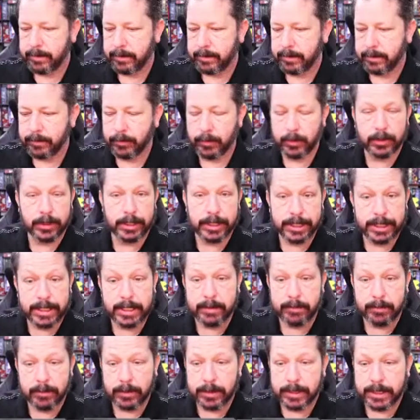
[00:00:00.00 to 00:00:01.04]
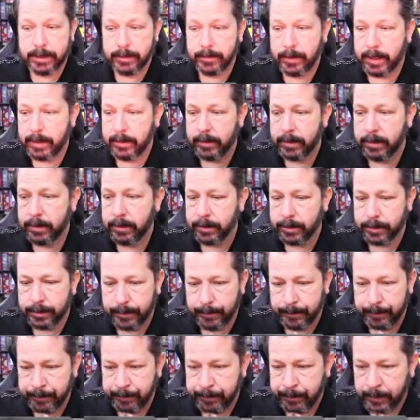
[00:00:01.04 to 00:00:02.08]
we'll just see. We'll see how it looks.
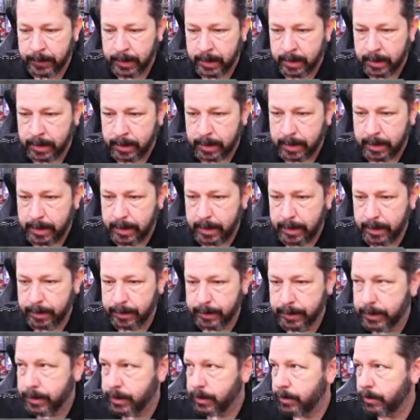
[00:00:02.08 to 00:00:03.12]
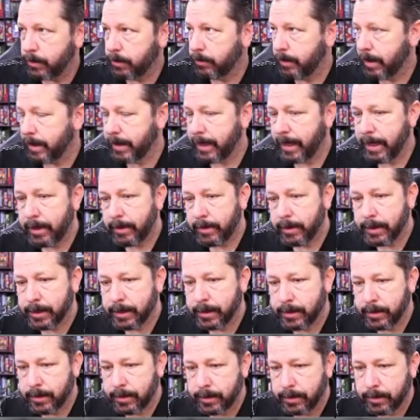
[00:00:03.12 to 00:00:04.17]
So right now
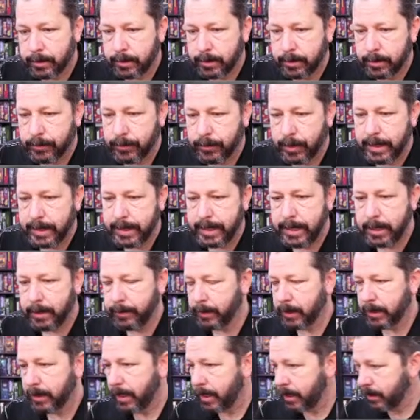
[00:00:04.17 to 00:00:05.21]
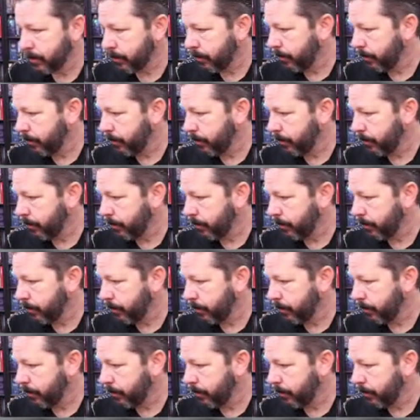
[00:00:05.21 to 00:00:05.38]
it's trying to heat up the nozzle.